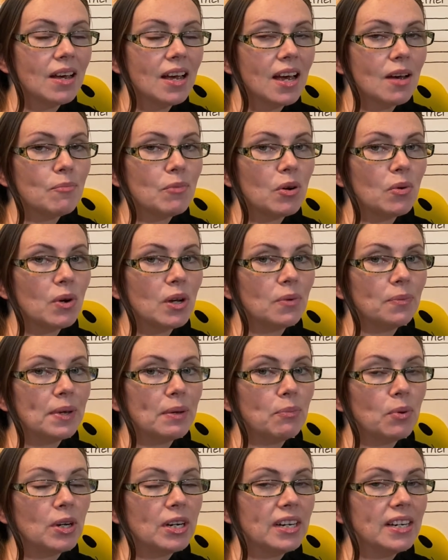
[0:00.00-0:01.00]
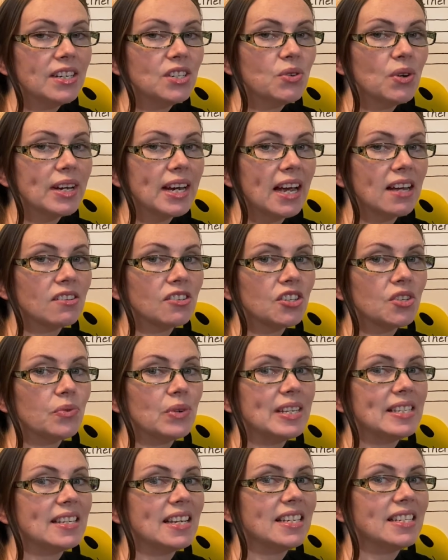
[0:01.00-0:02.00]
but when we put it into our calendar, we
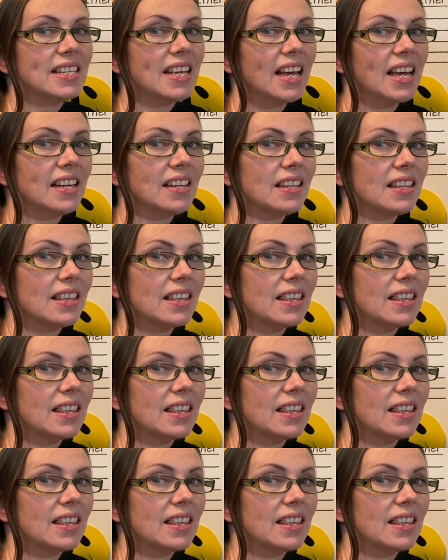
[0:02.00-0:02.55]
say 10th.